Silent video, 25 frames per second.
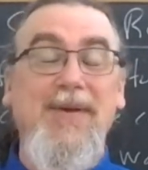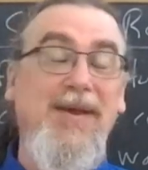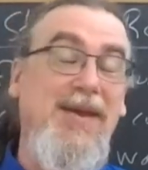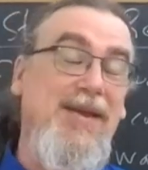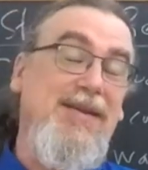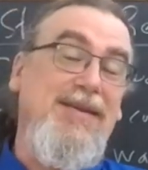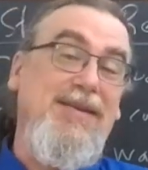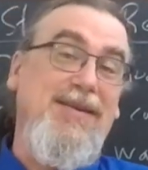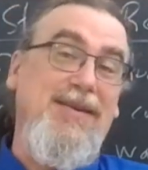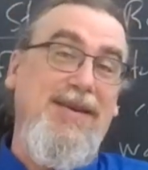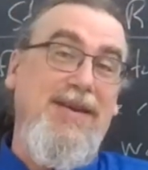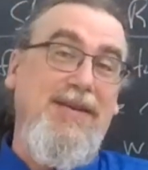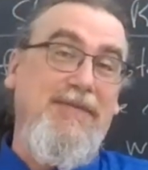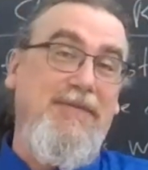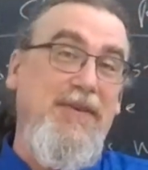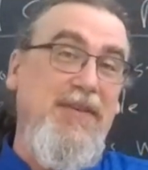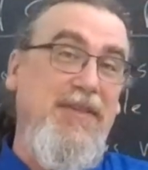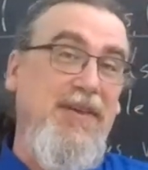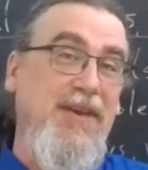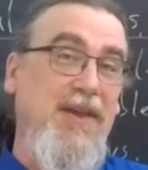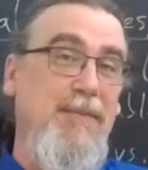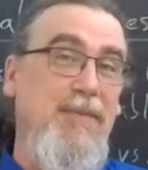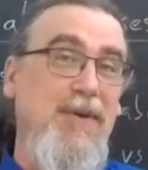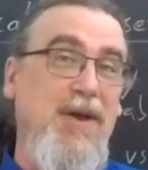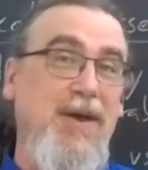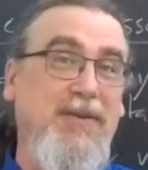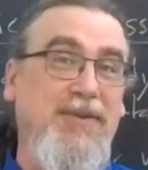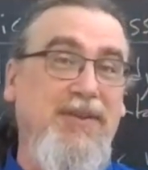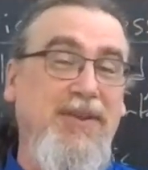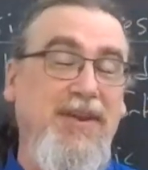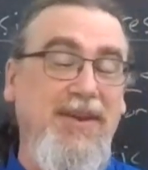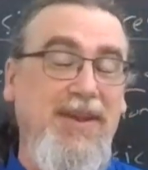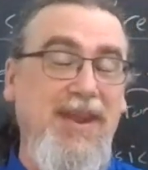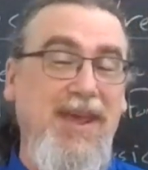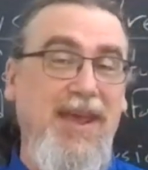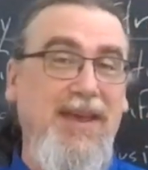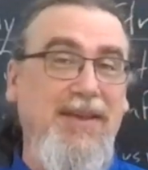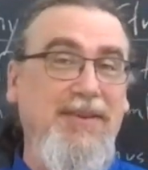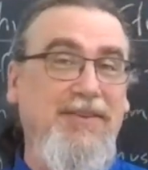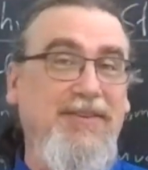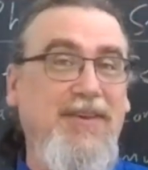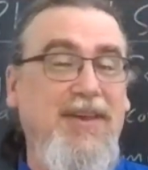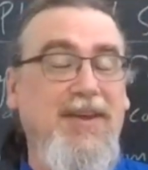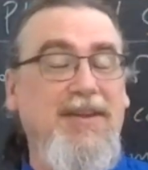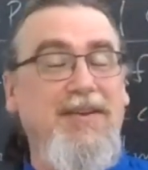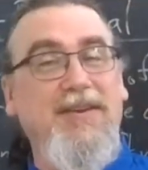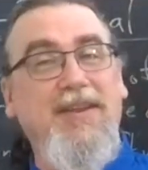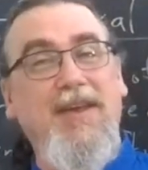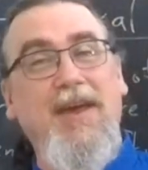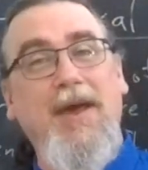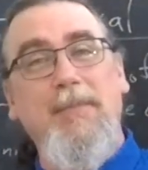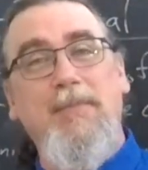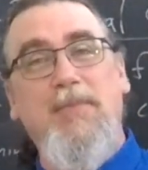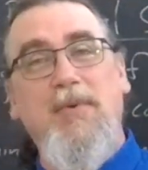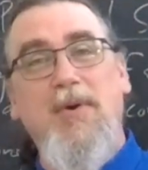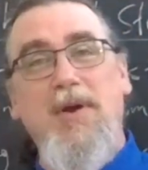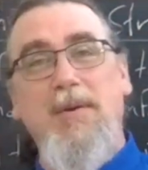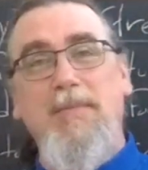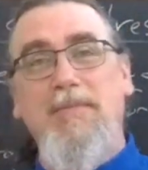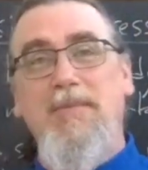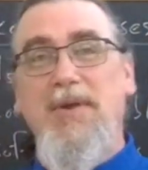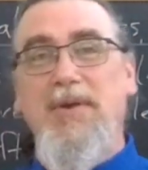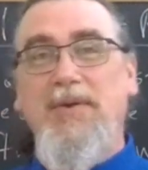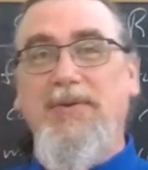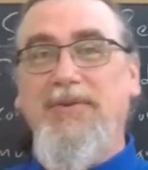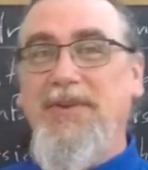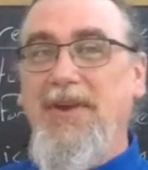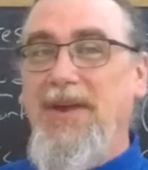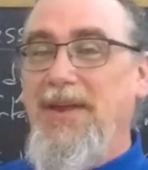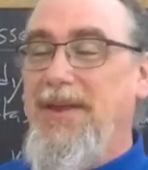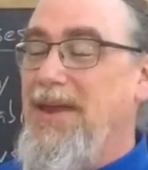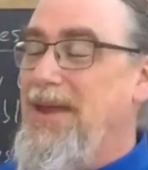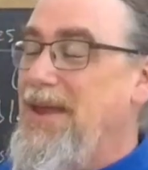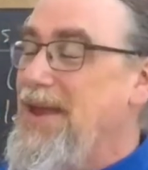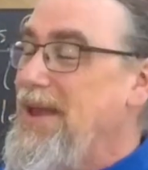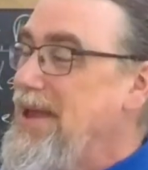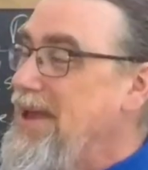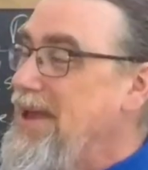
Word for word: And if you think about today's contemporary music,